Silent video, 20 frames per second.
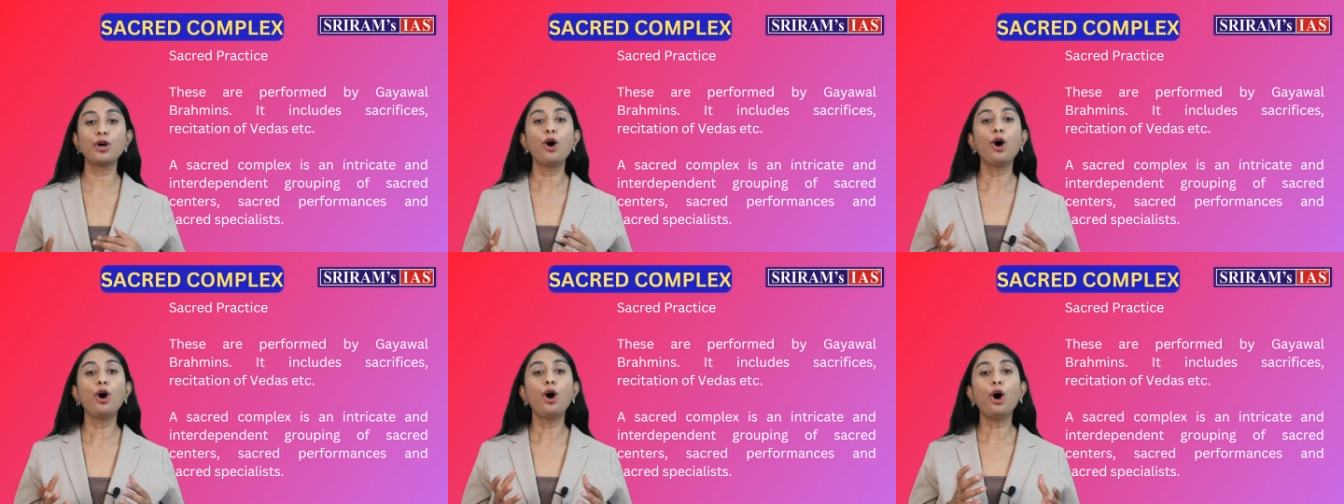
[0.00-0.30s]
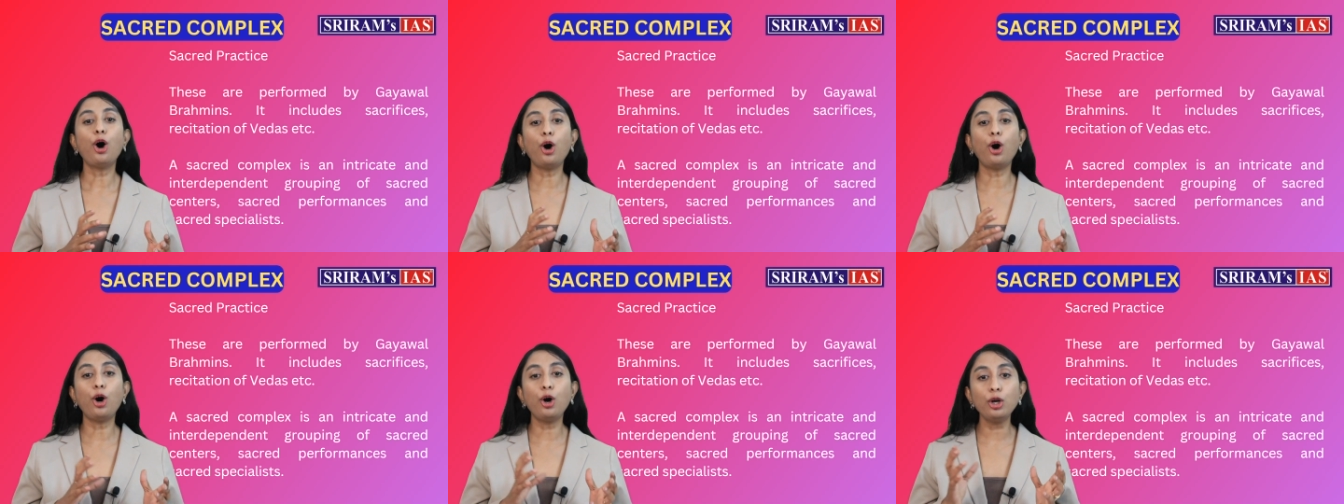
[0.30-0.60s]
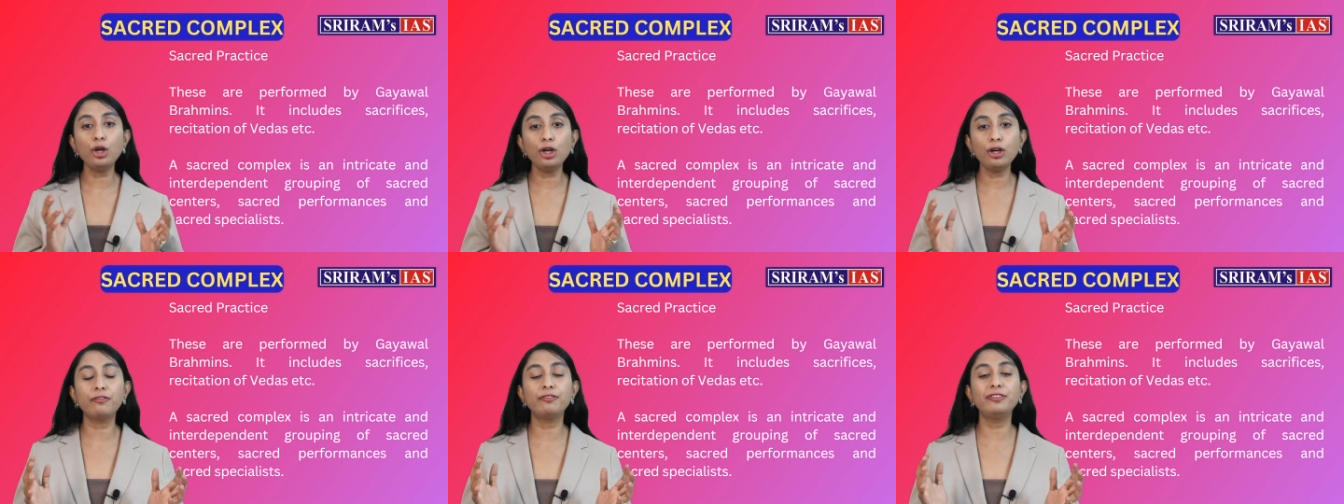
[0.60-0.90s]
All of
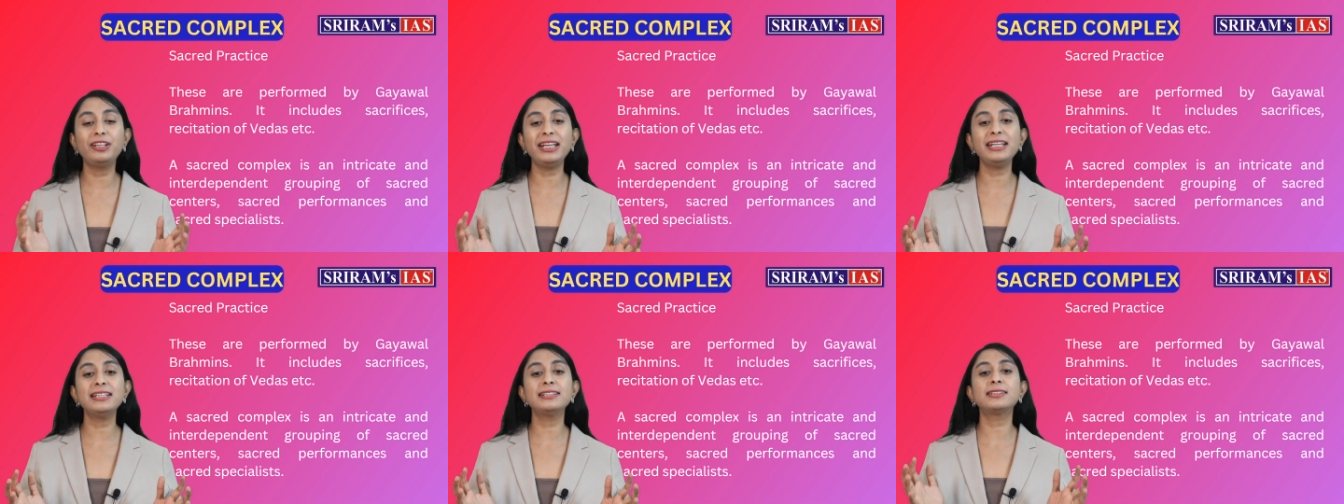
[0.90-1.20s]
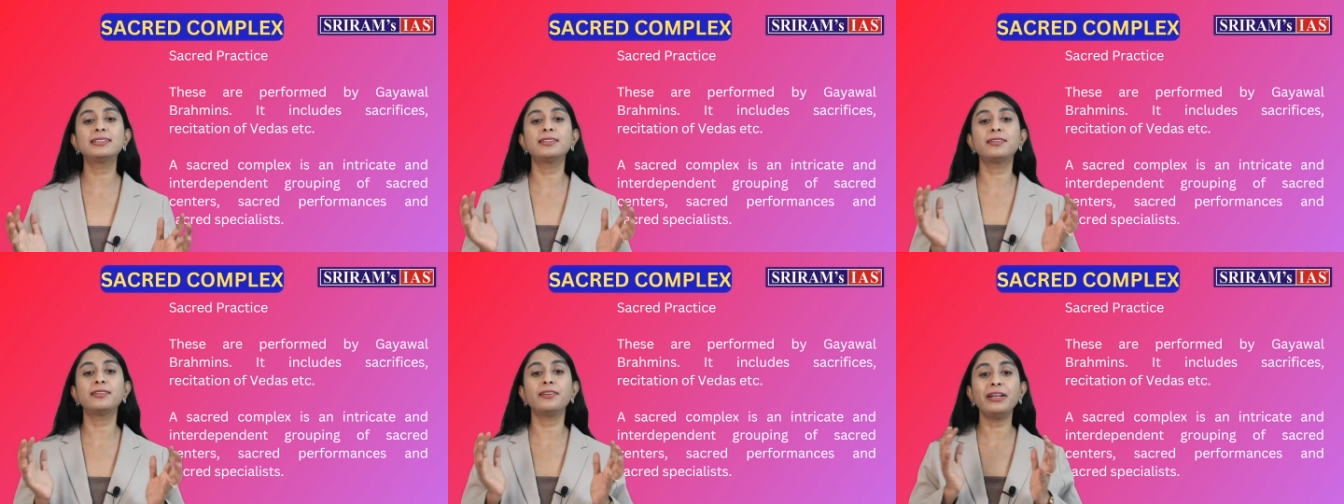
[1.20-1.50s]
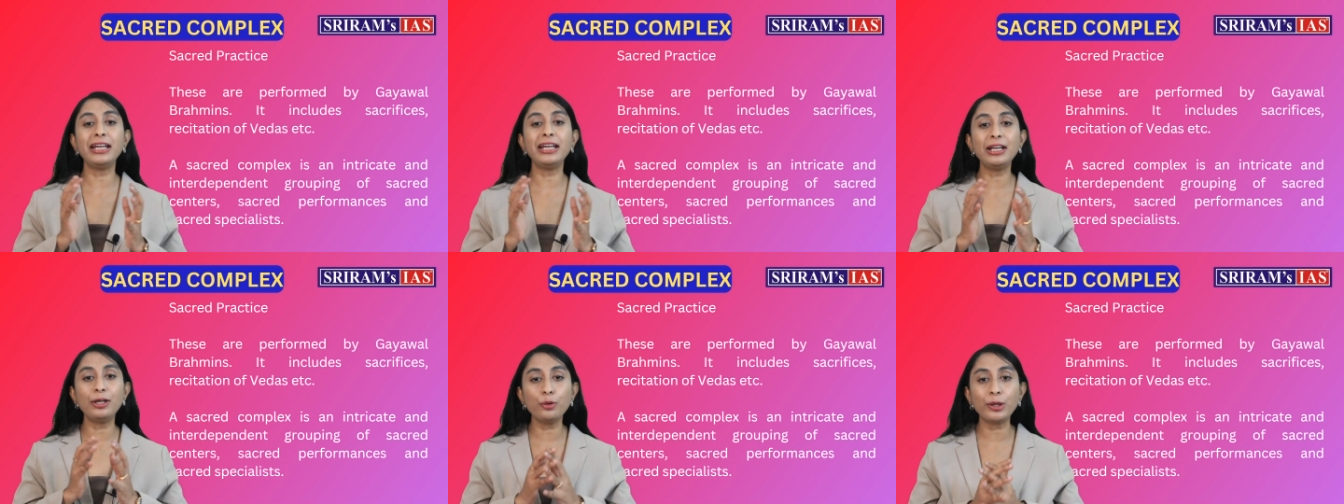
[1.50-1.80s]
these three
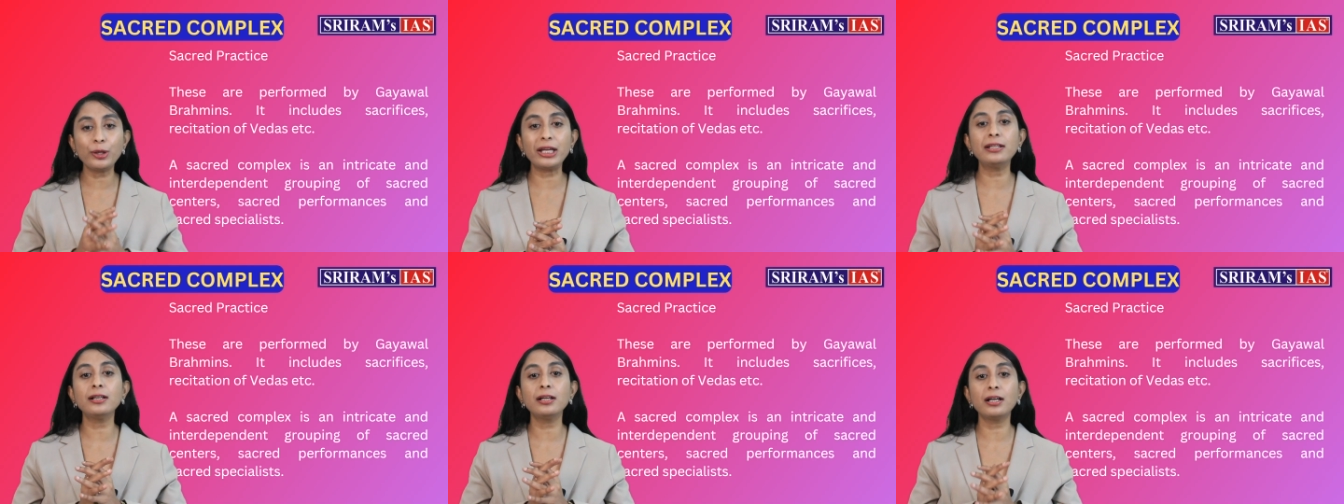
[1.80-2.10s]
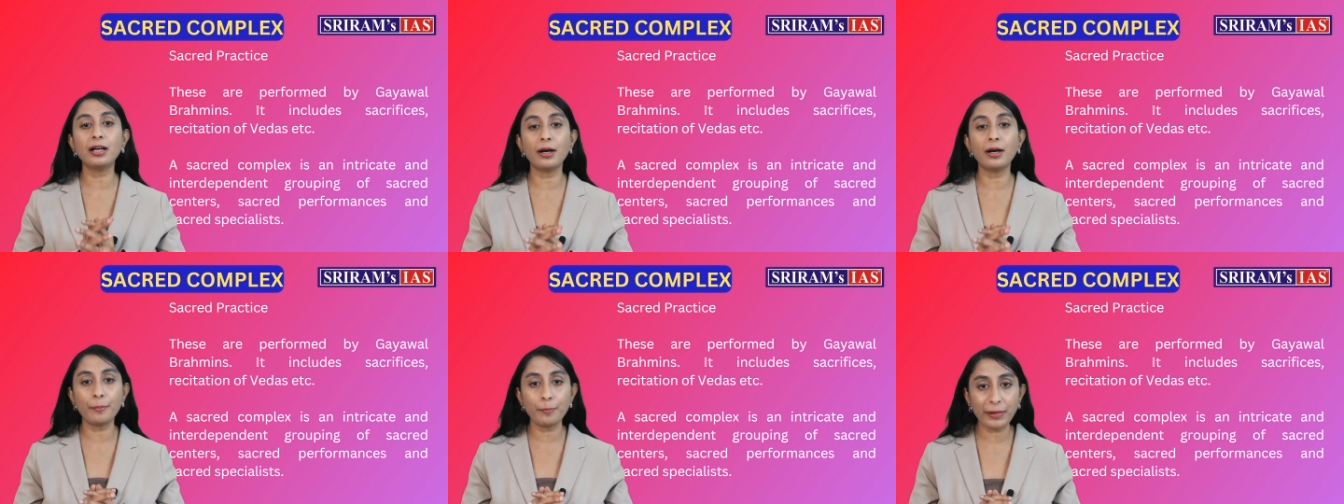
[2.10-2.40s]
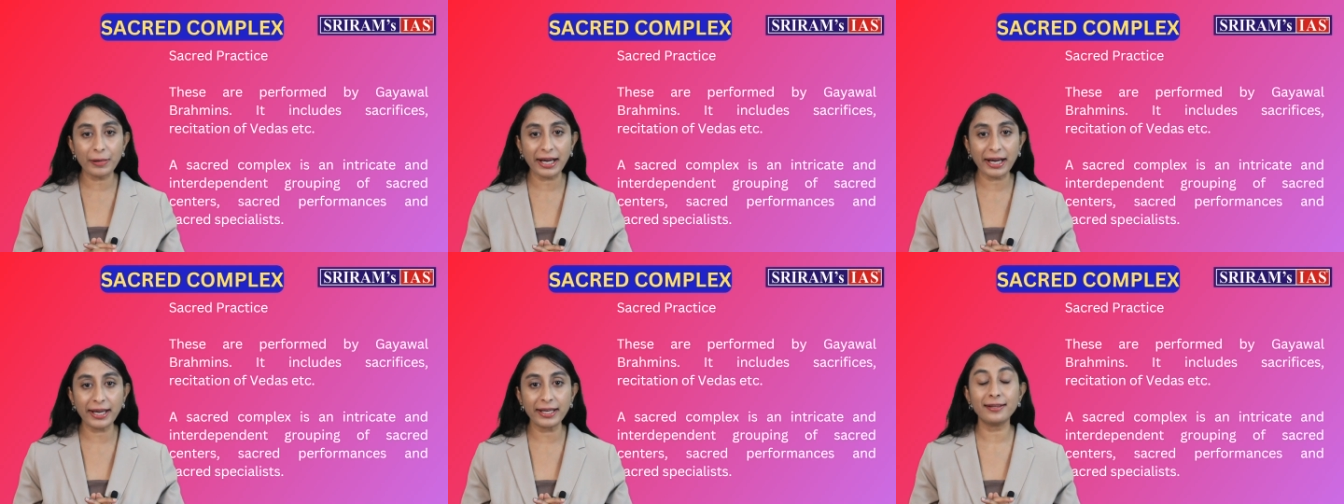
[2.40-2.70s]
together
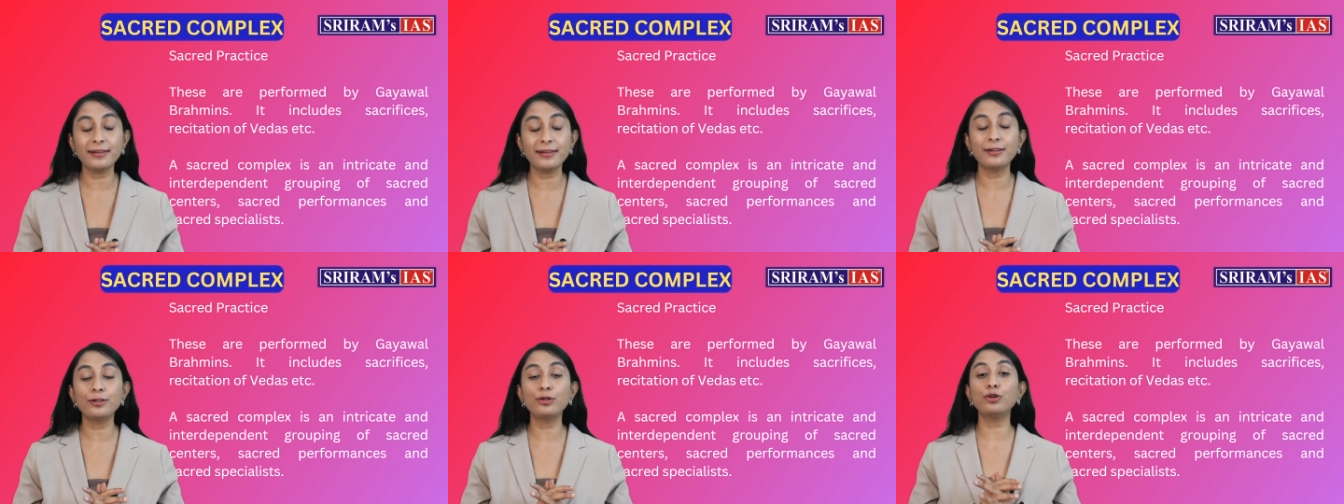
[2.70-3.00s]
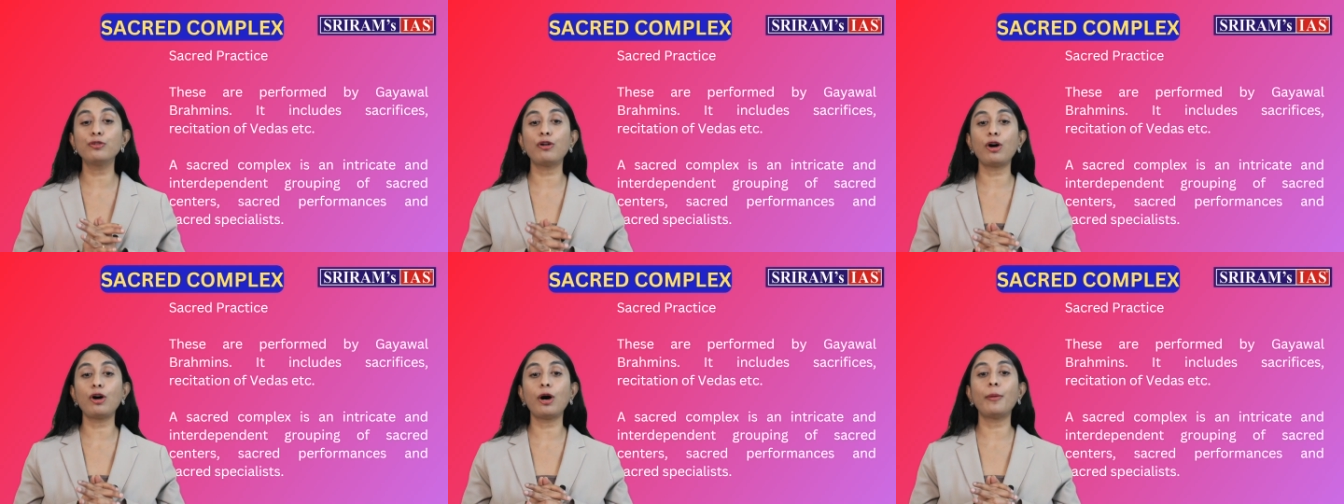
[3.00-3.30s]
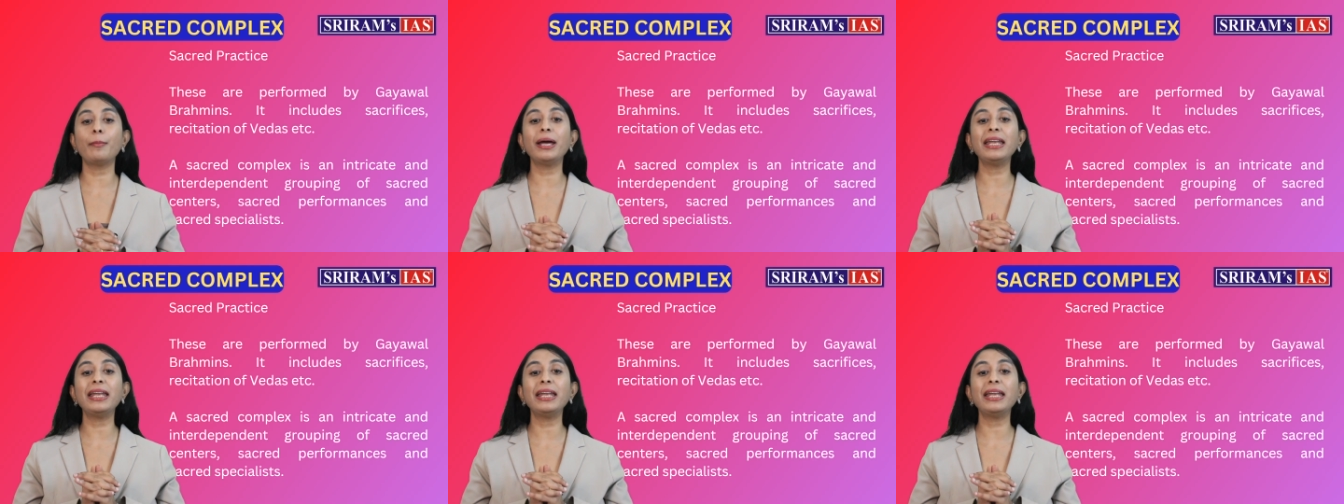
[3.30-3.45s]
combine to form an